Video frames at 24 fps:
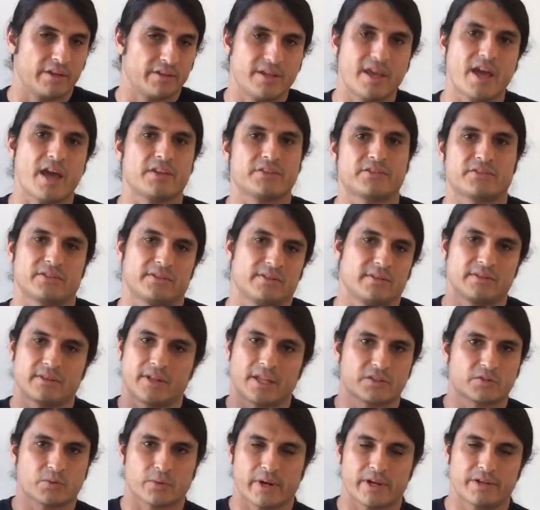Yes, and
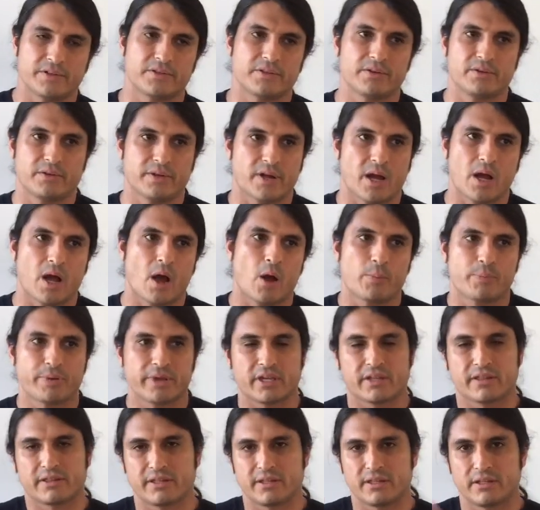that's what I do. And I'll
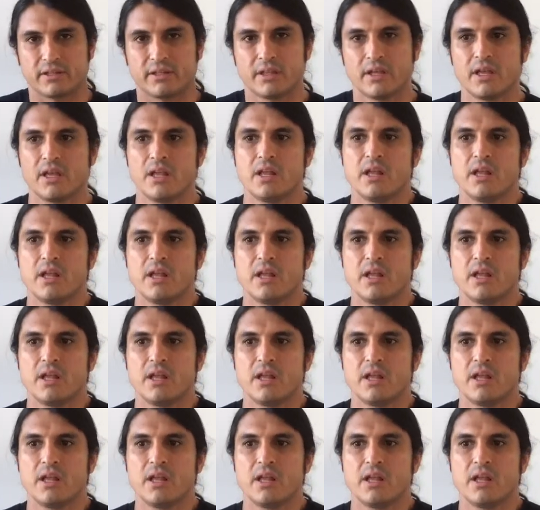pick the